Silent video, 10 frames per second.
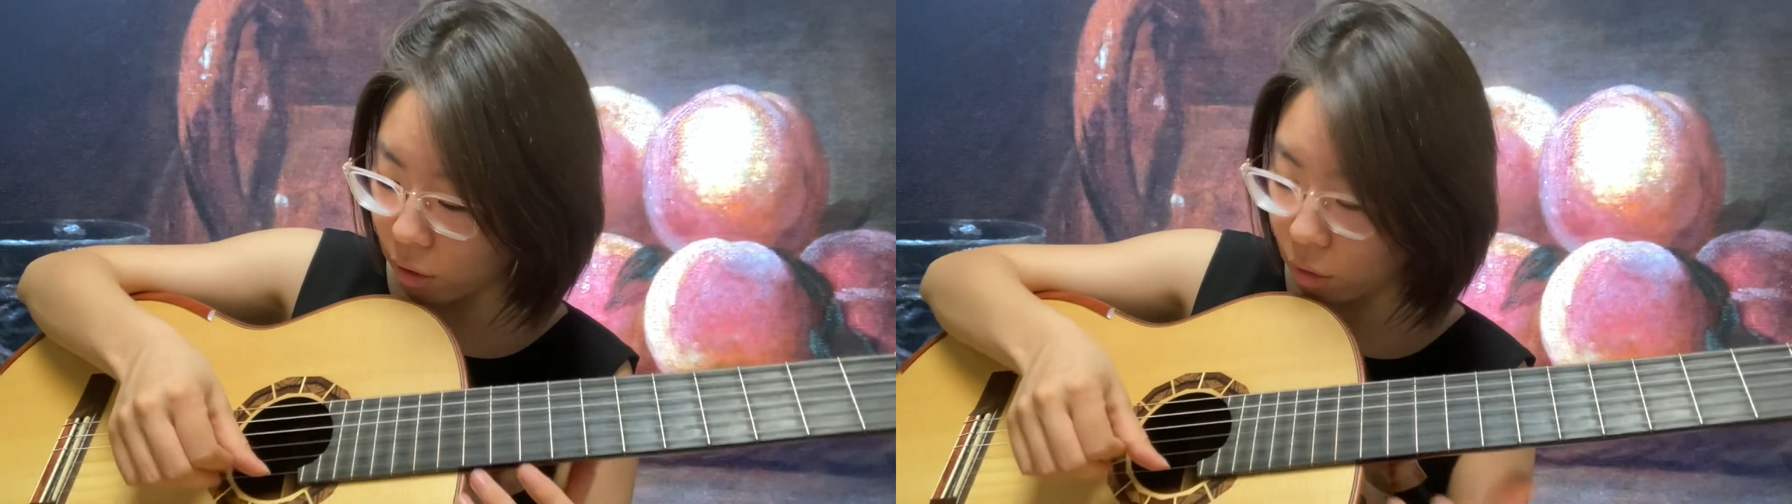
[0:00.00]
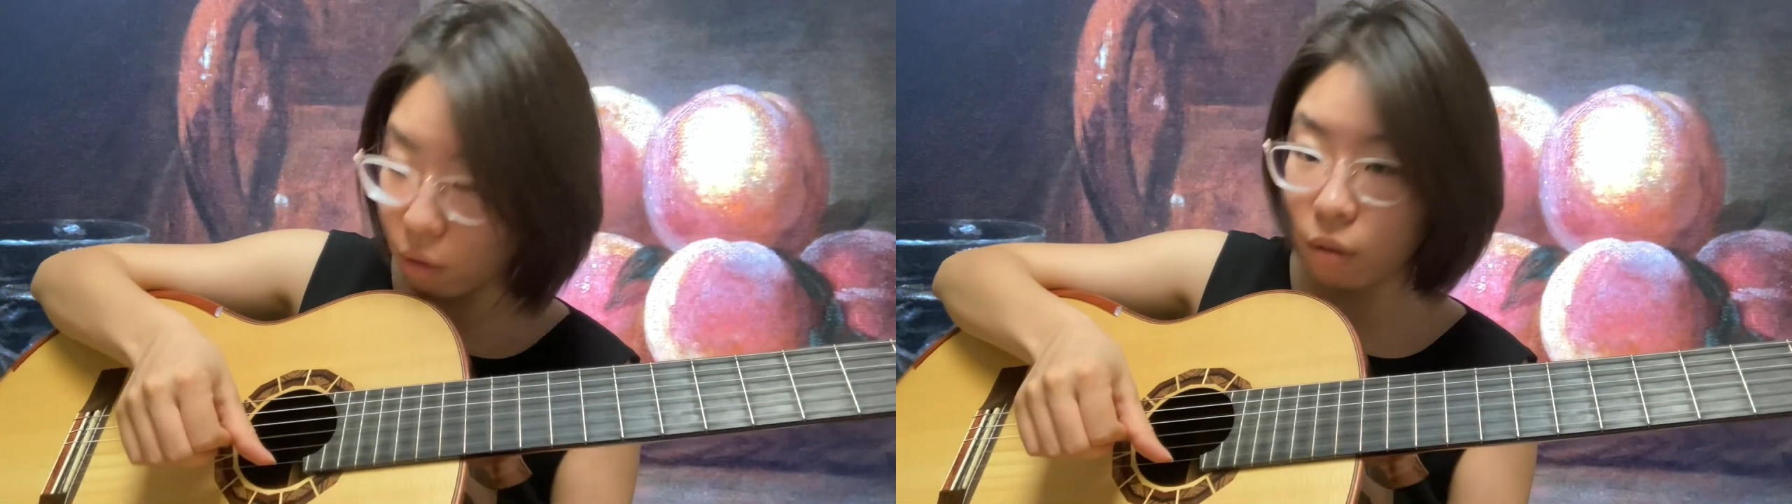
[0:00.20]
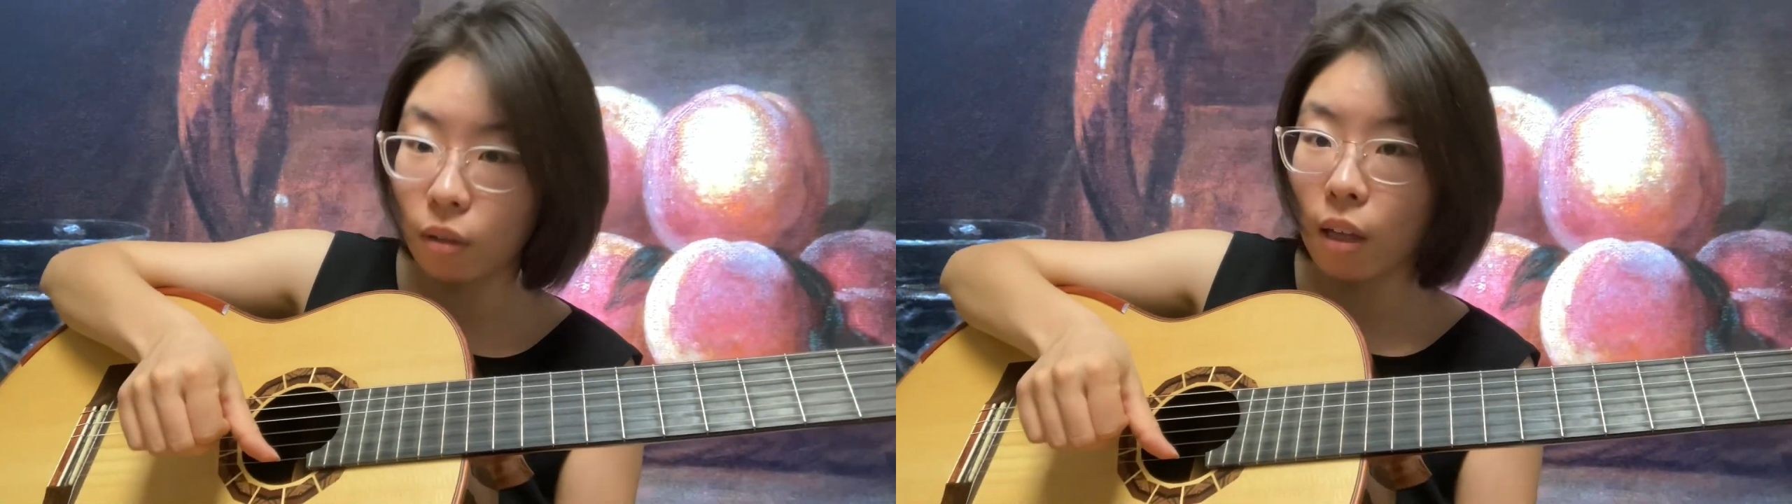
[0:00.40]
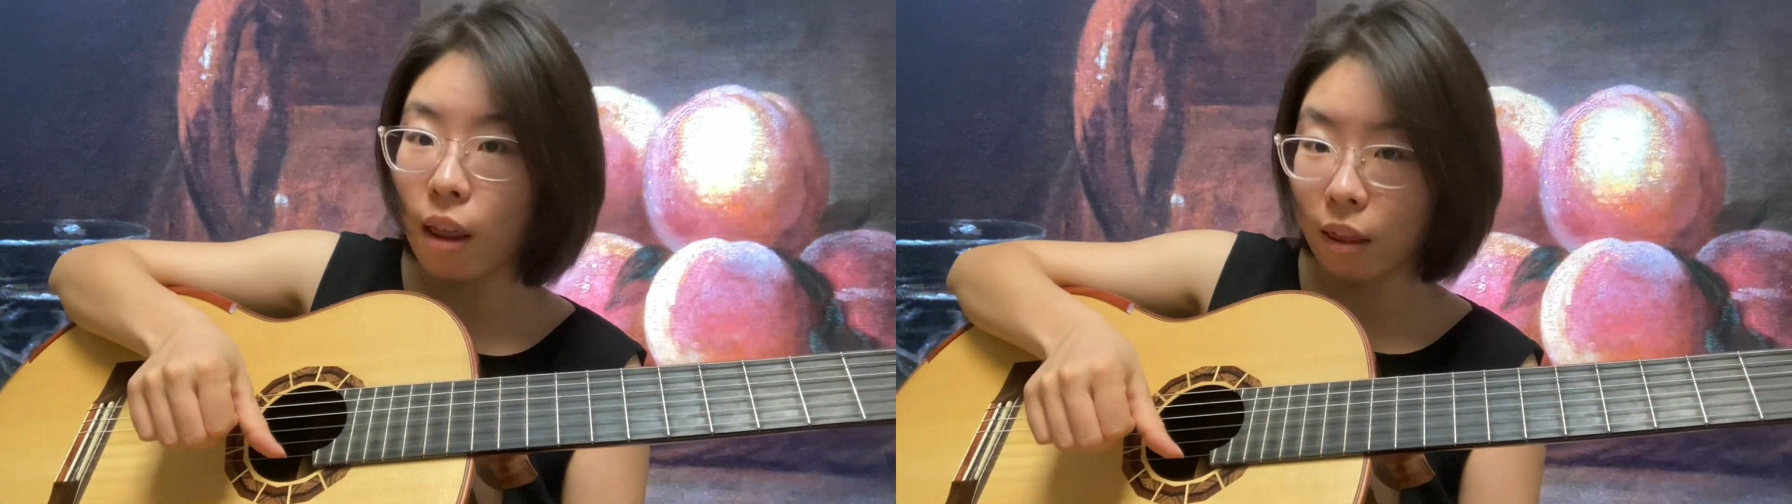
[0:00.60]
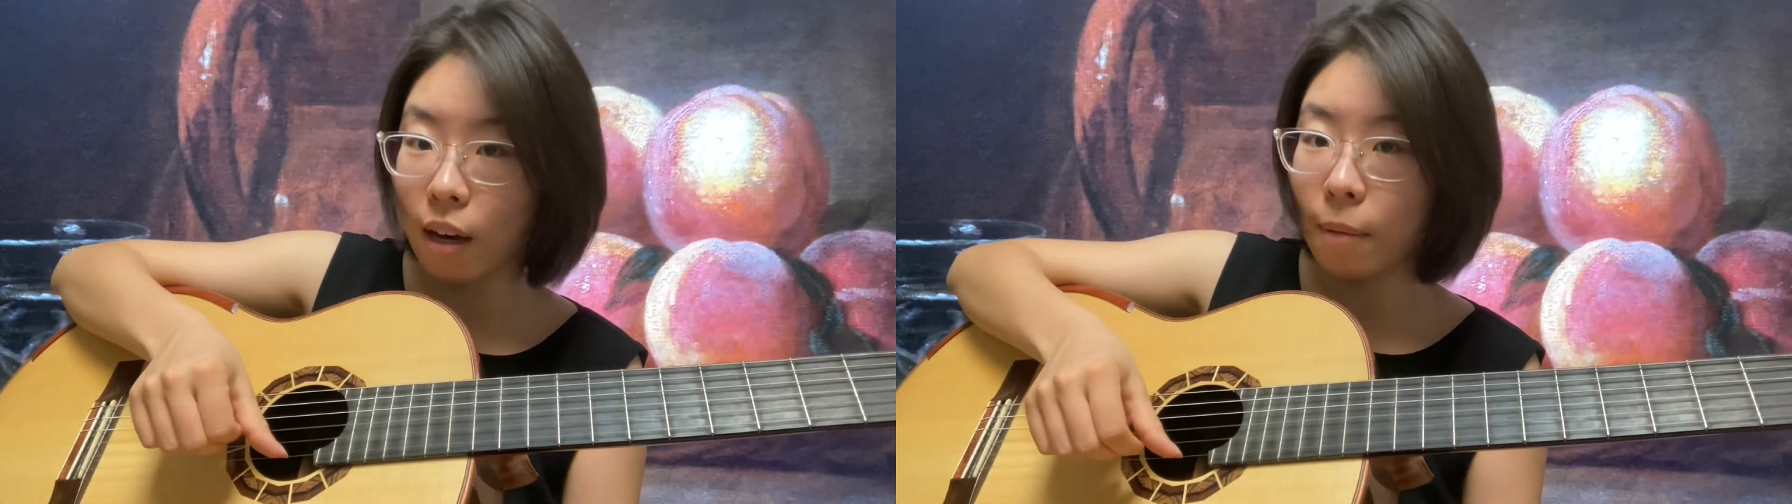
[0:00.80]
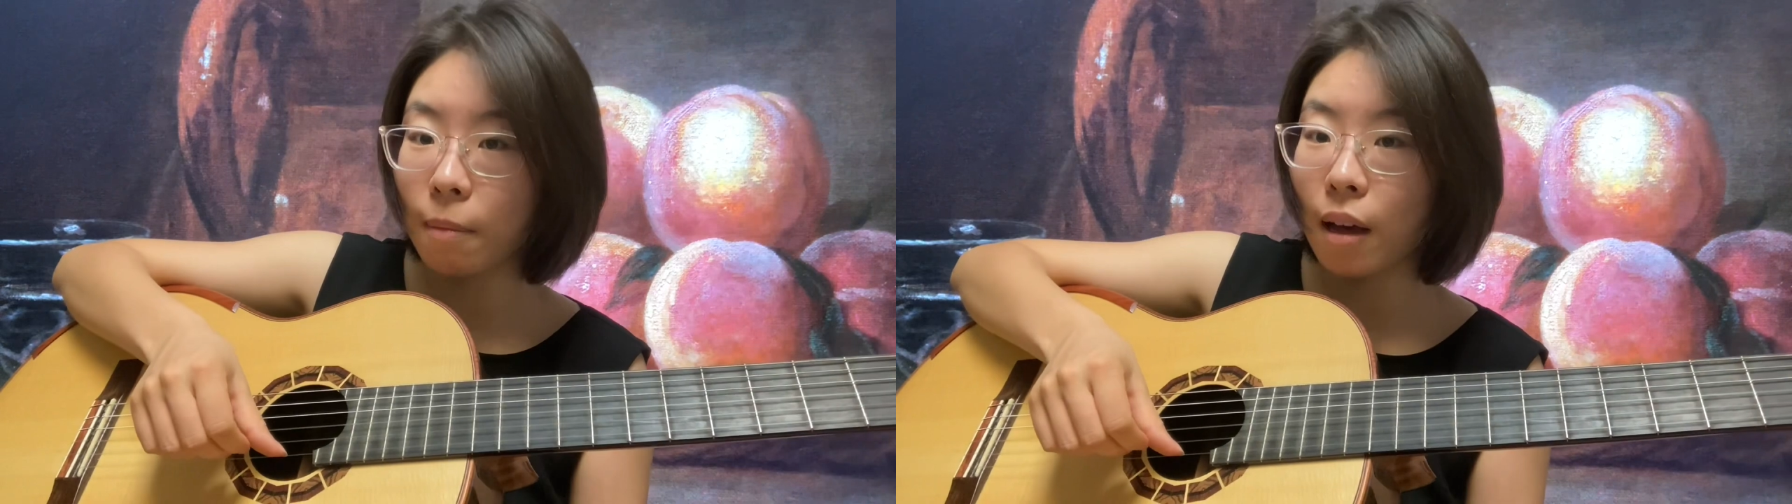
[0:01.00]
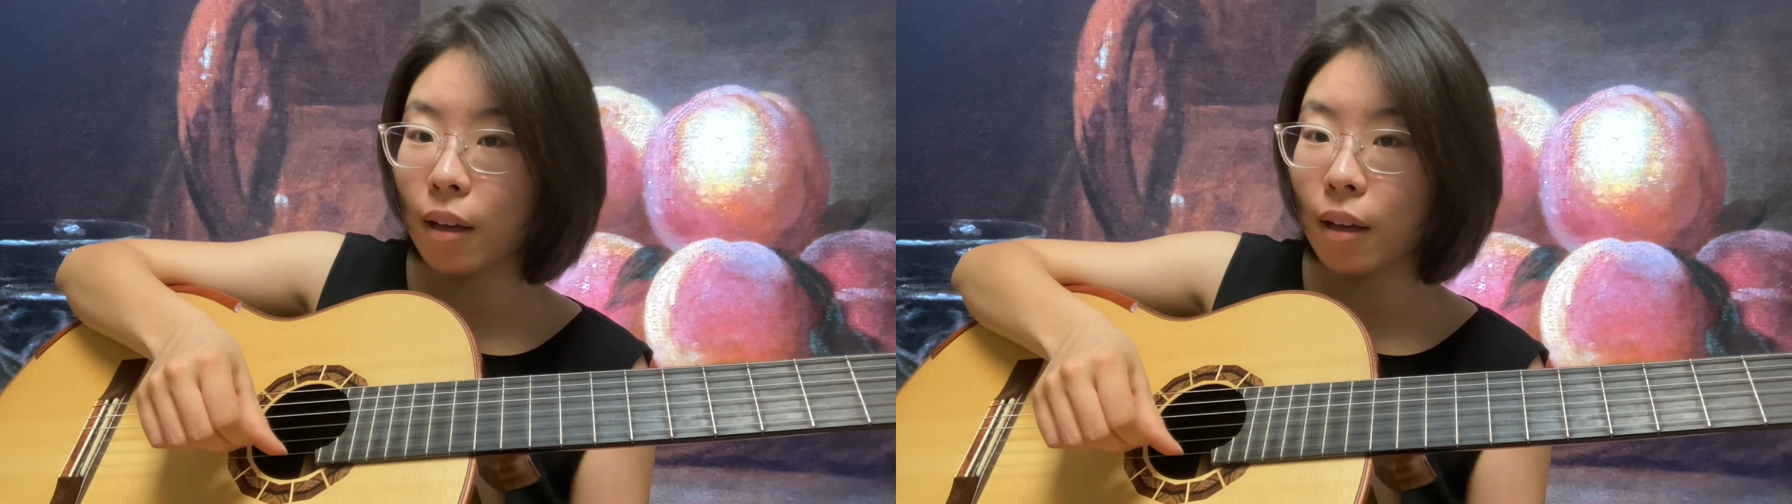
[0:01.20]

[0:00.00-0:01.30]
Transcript: So thumb